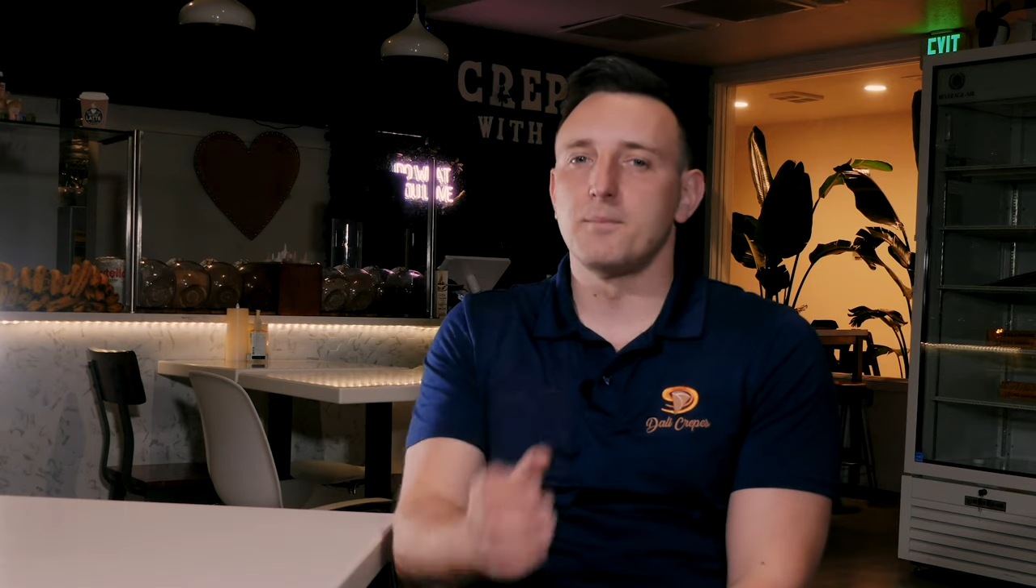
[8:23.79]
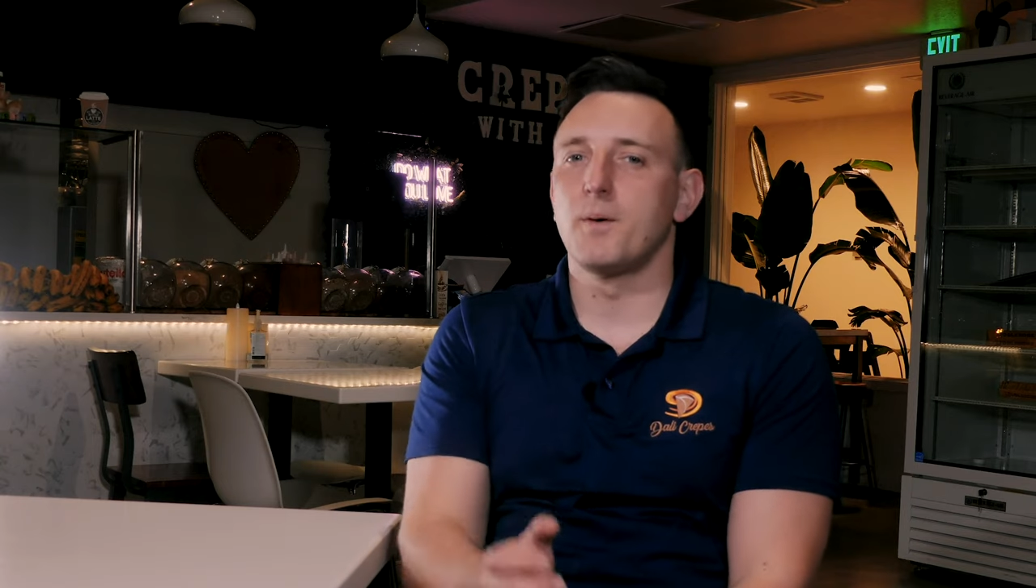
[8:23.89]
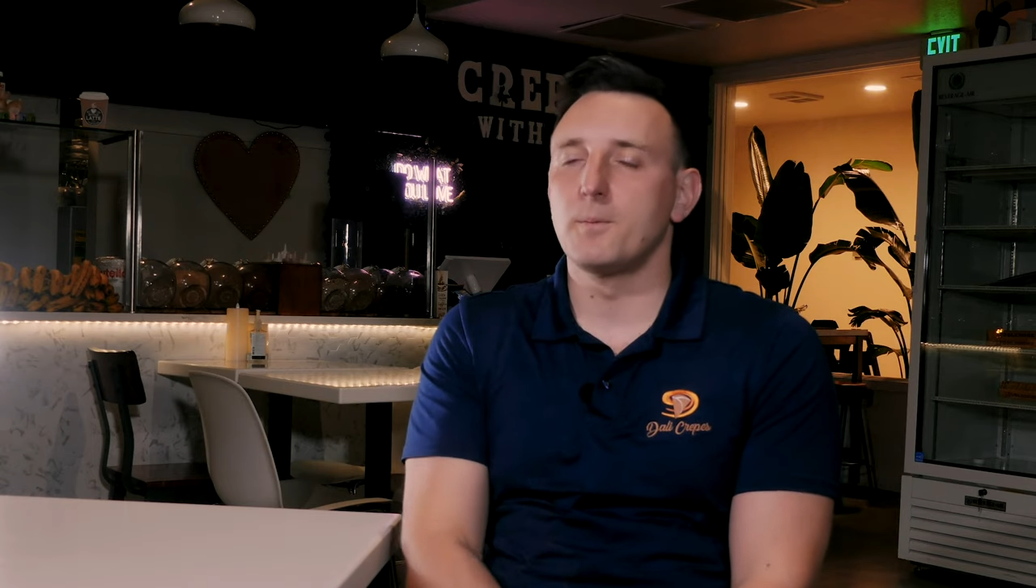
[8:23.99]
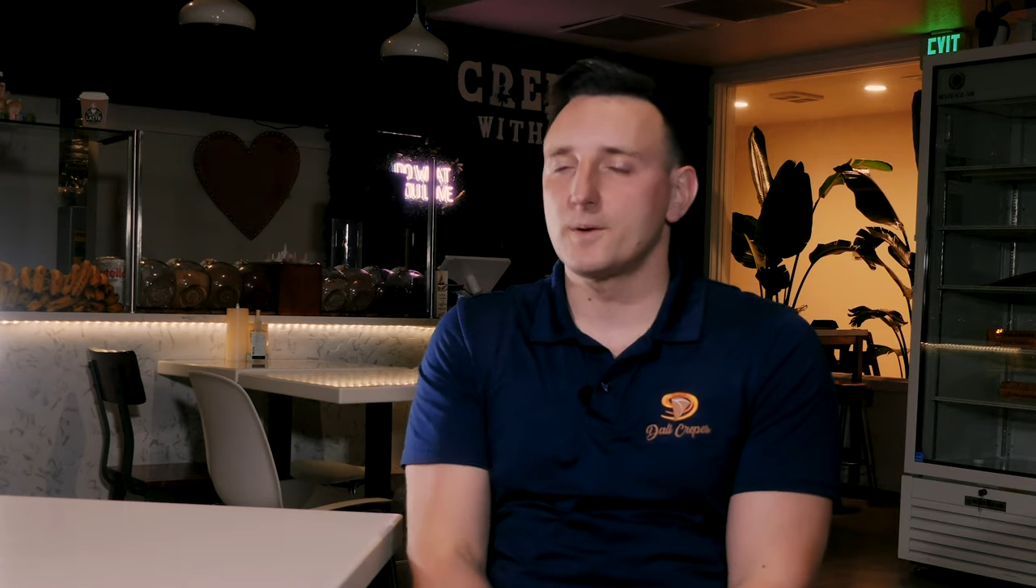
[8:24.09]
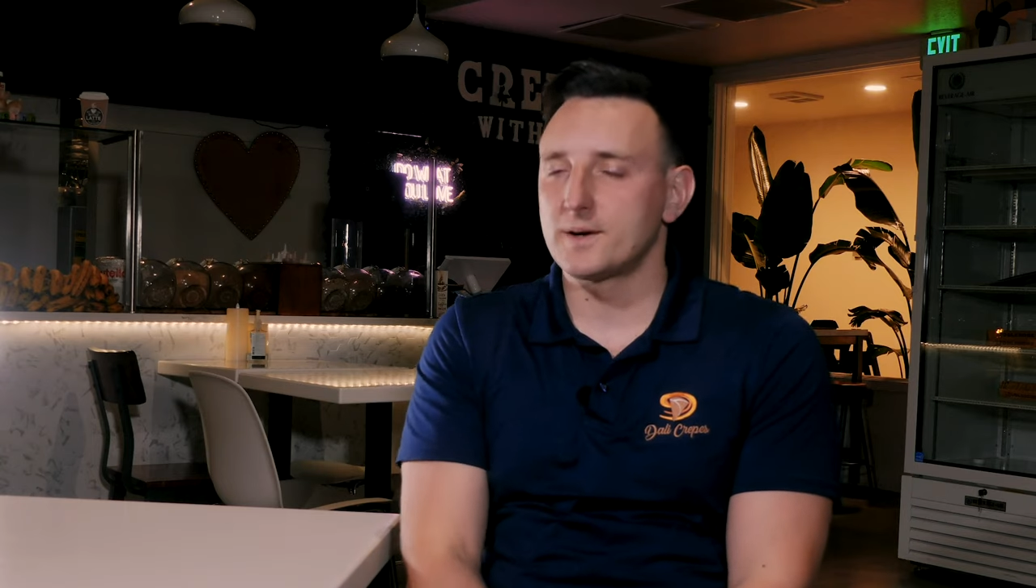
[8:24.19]

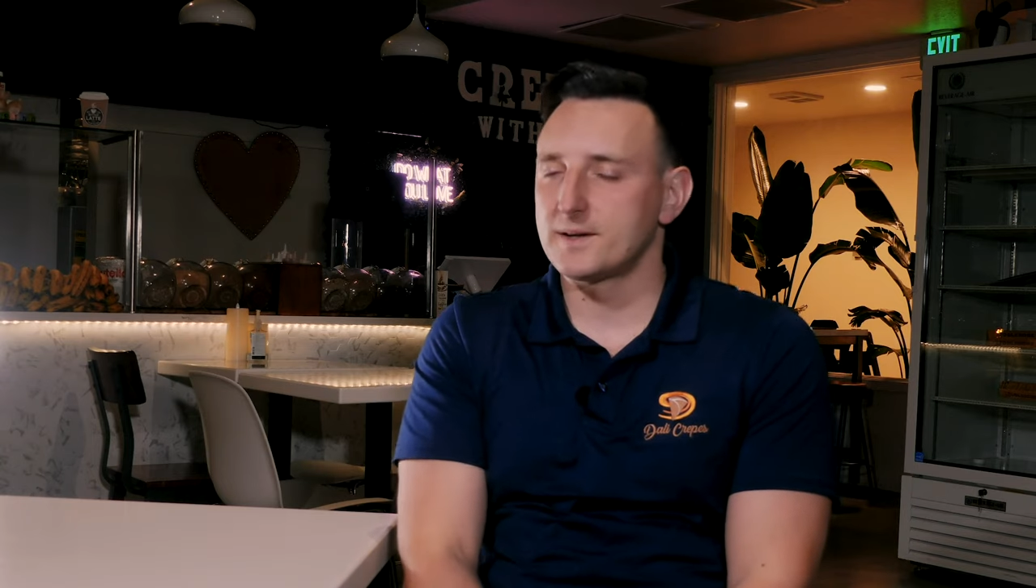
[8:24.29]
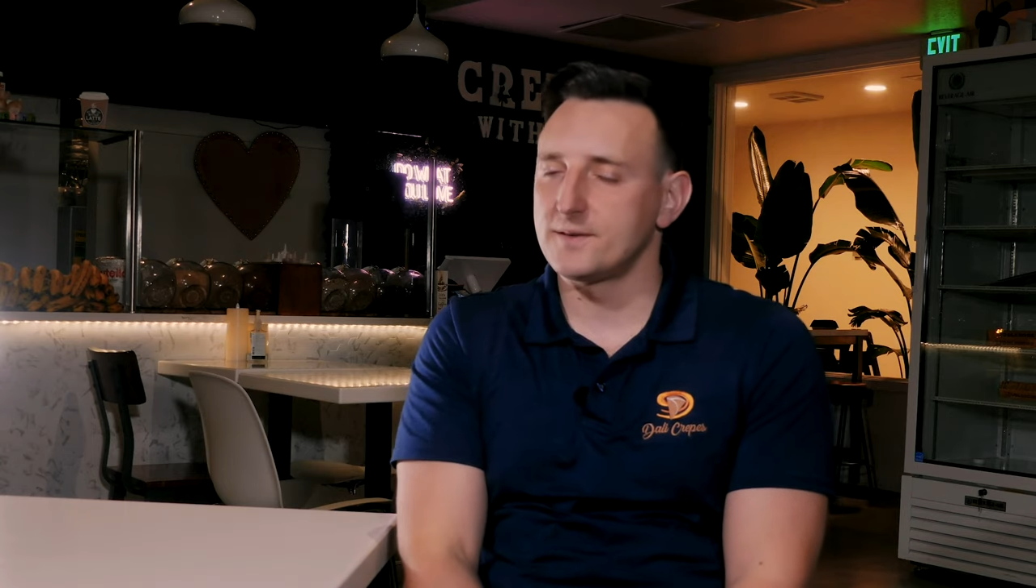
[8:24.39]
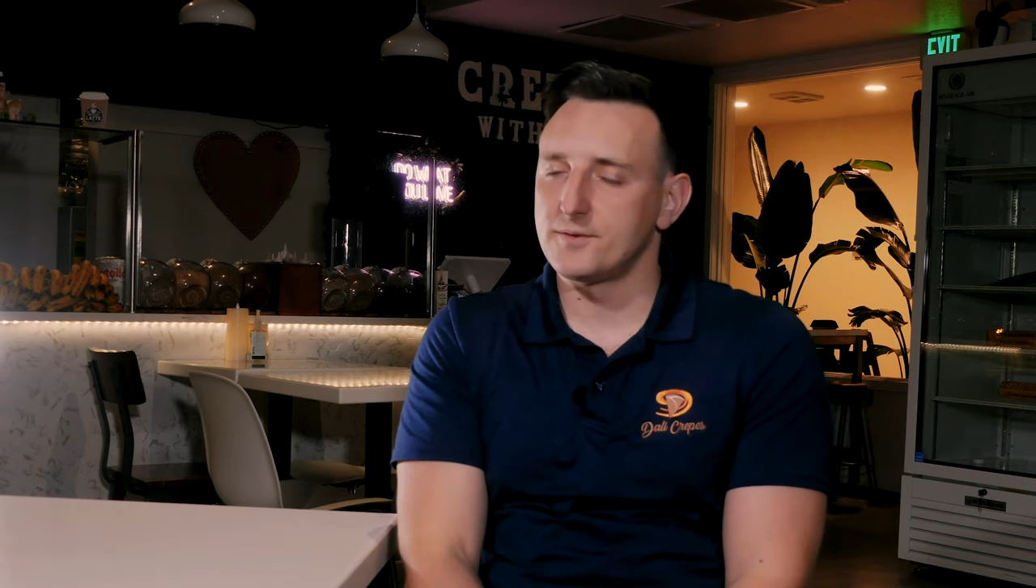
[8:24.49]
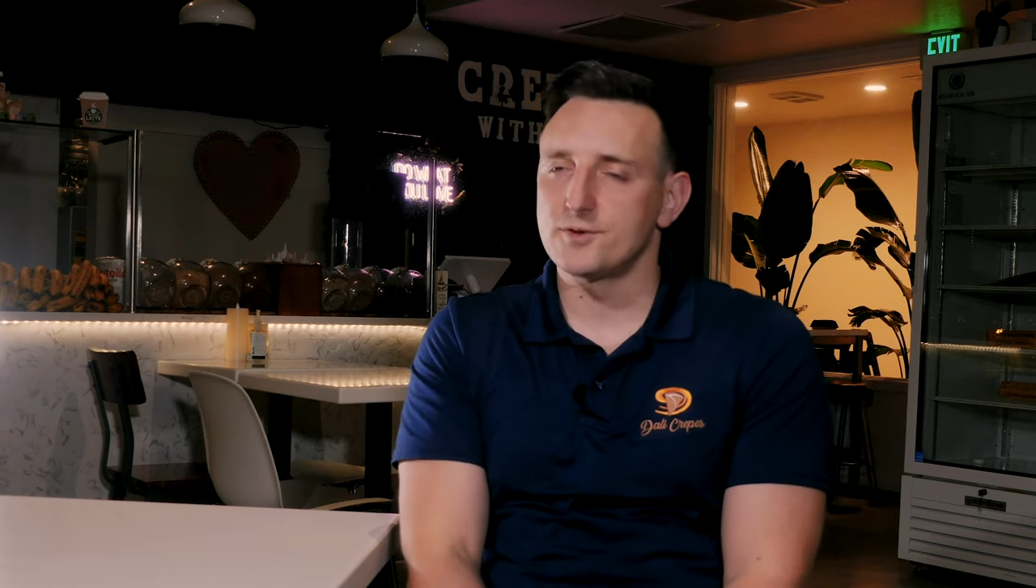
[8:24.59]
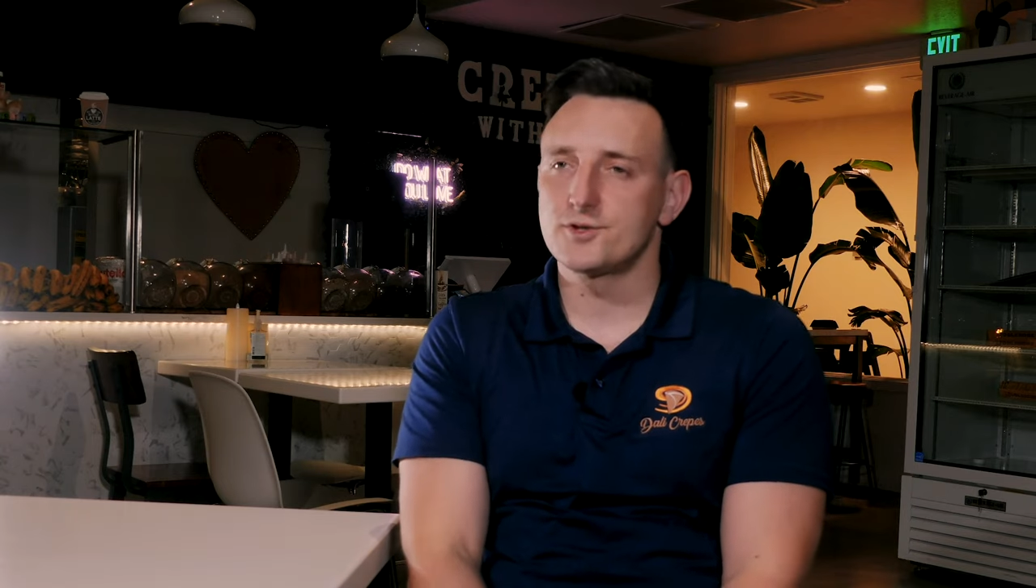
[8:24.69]
popular in
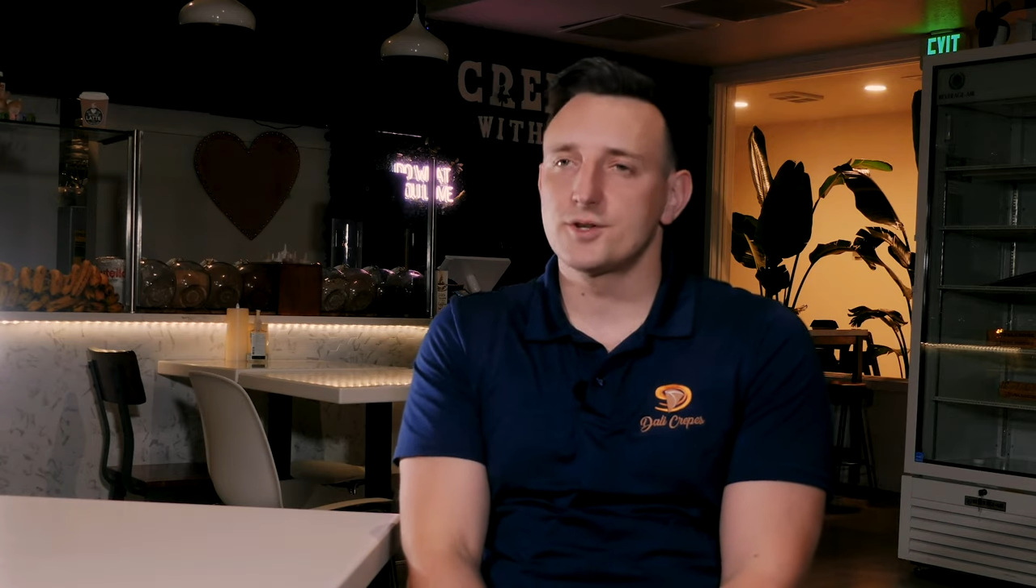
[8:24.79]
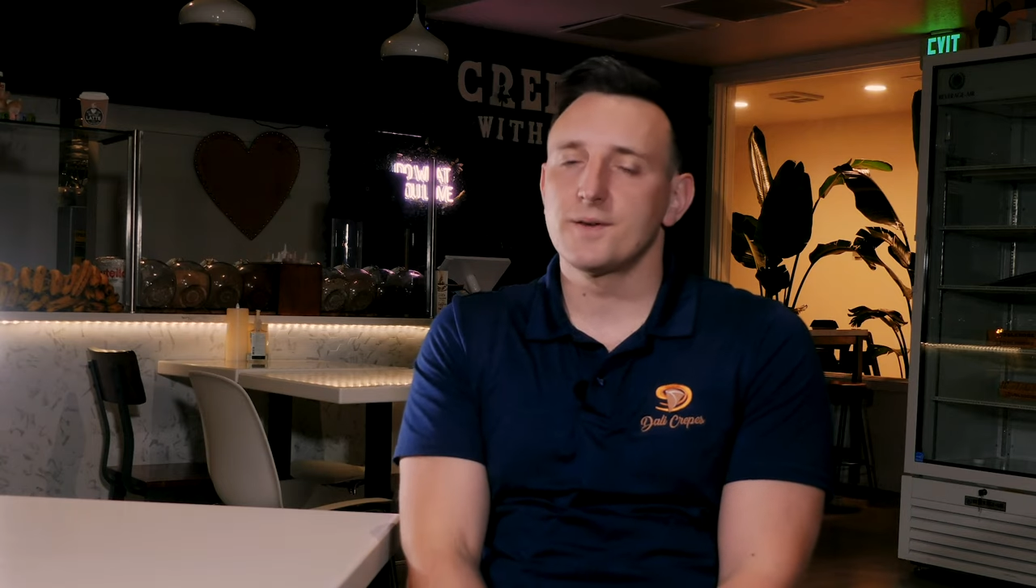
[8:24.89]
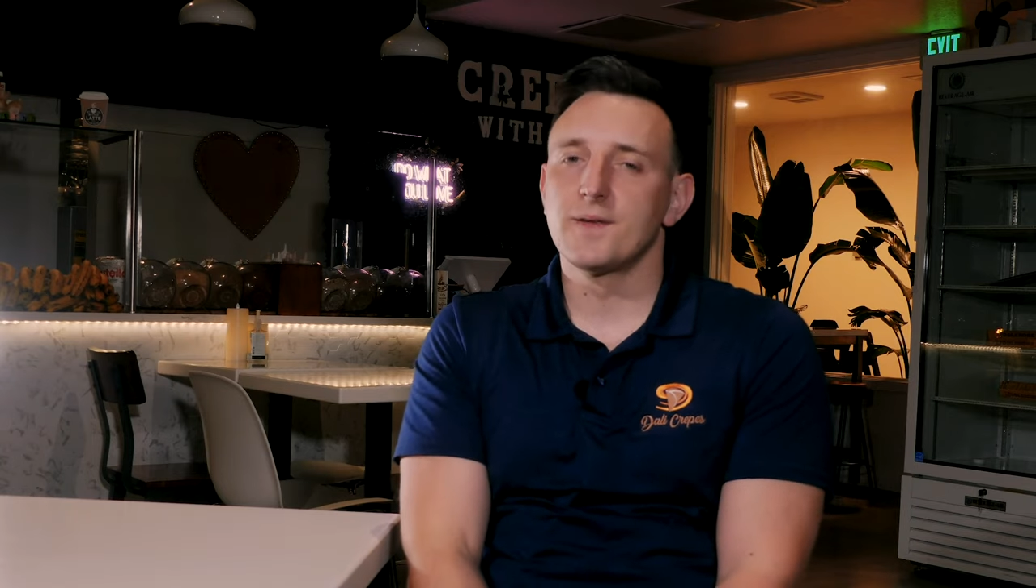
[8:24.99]
the future.